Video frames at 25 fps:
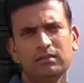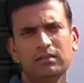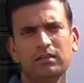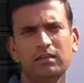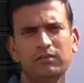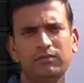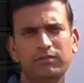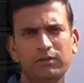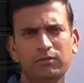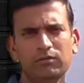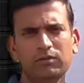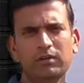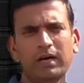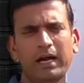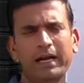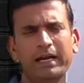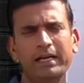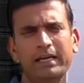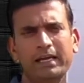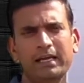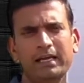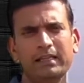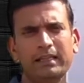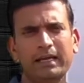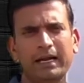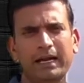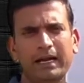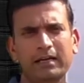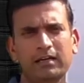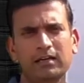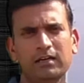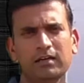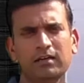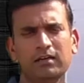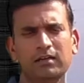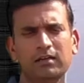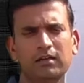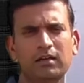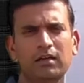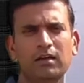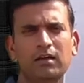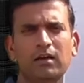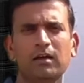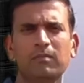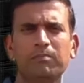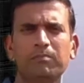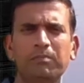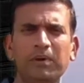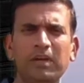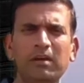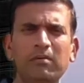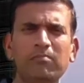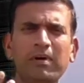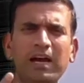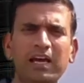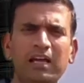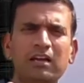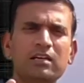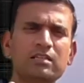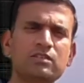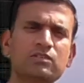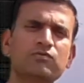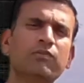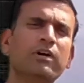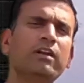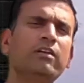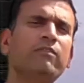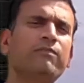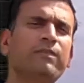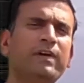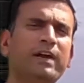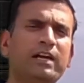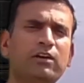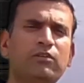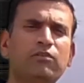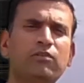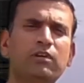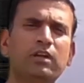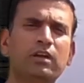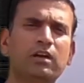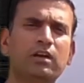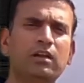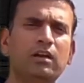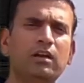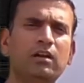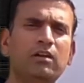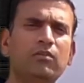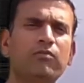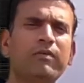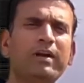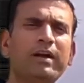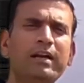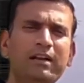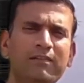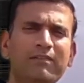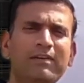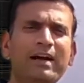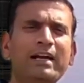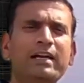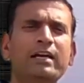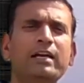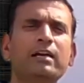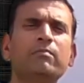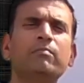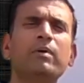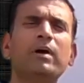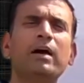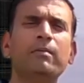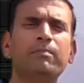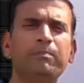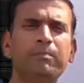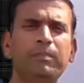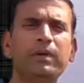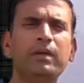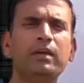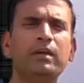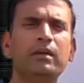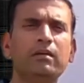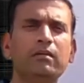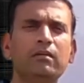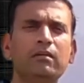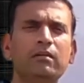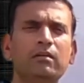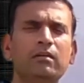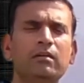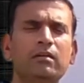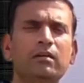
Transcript: give you the idea that p minus 1 factorial when divided by p,